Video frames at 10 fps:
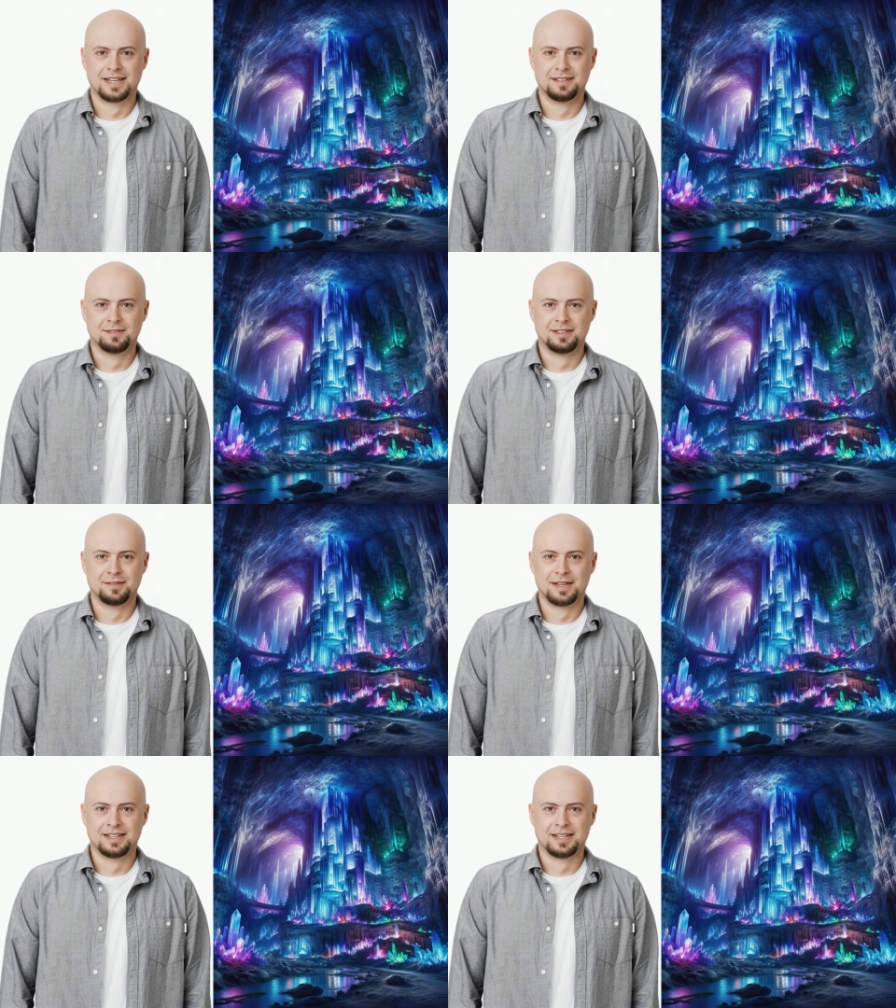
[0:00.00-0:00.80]
It was
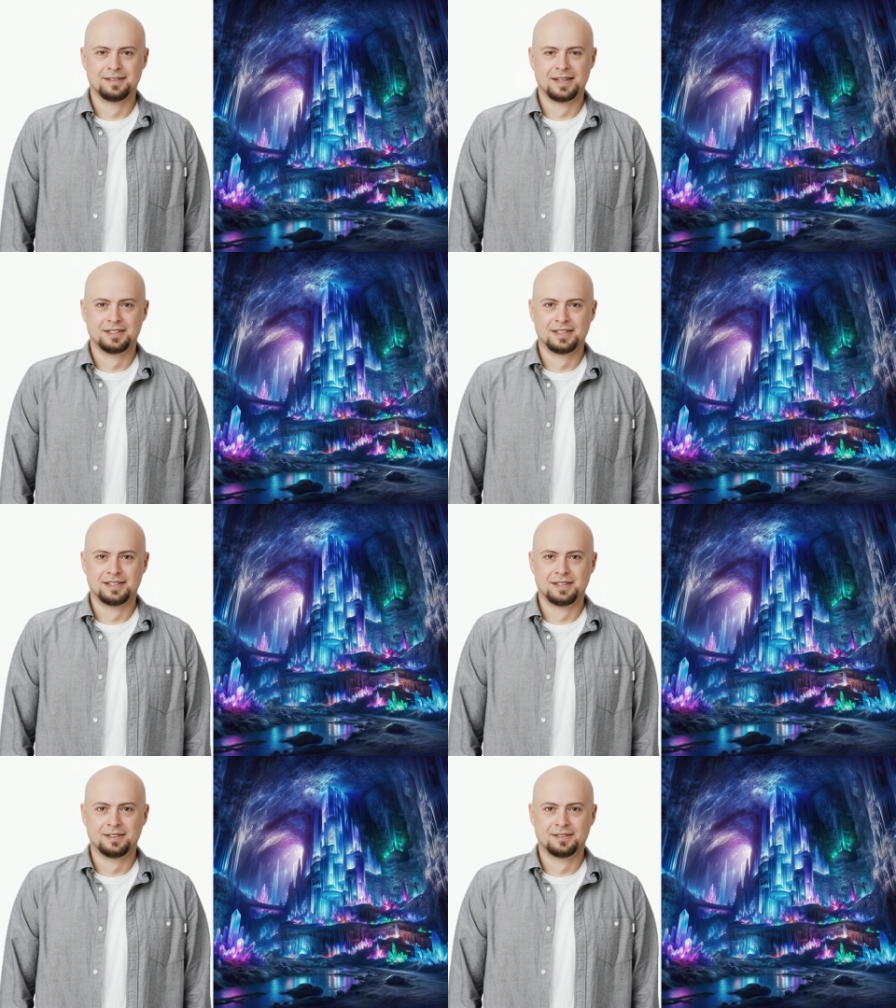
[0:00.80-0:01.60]
unlike anything she
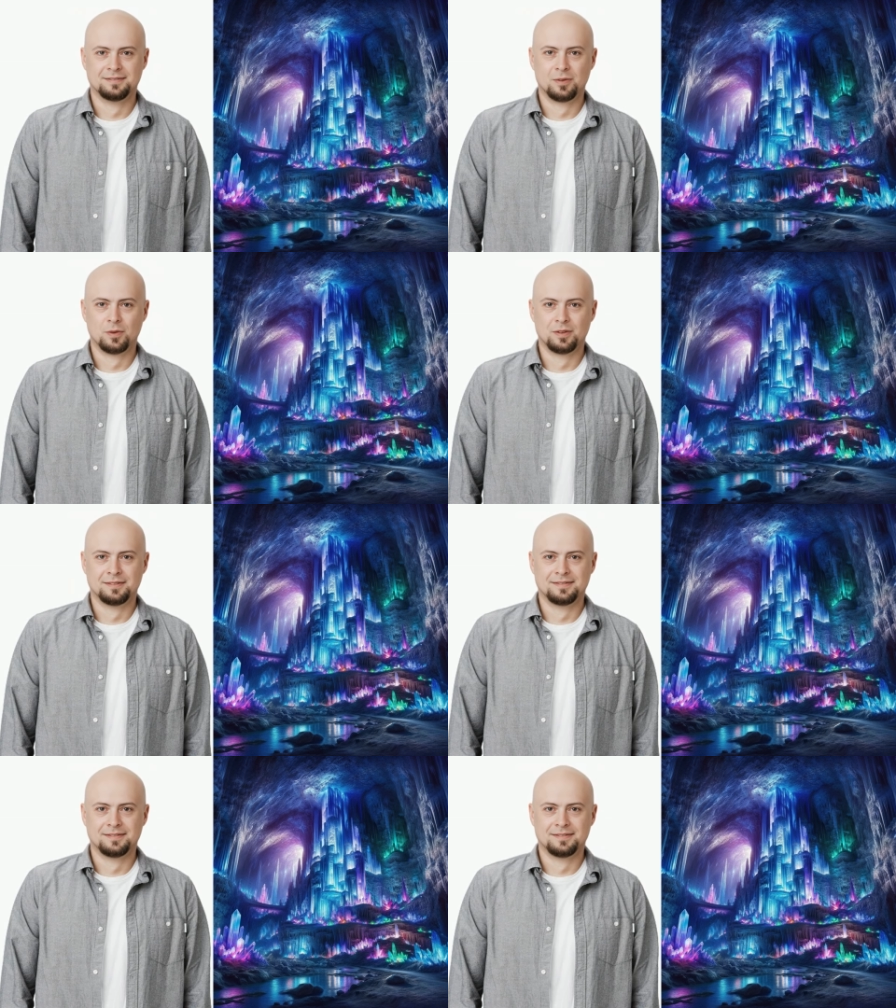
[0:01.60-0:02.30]
had heard before,